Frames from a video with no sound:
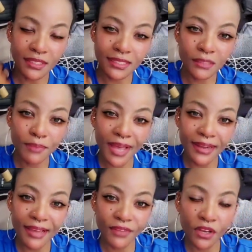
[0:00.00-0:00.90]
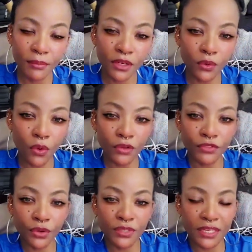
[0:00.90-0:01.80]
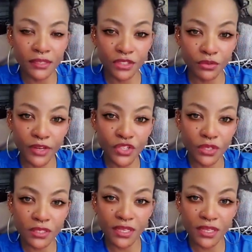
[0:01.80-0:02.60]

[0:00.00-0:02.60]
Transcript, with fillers: Despite having committed all of those indiscretions,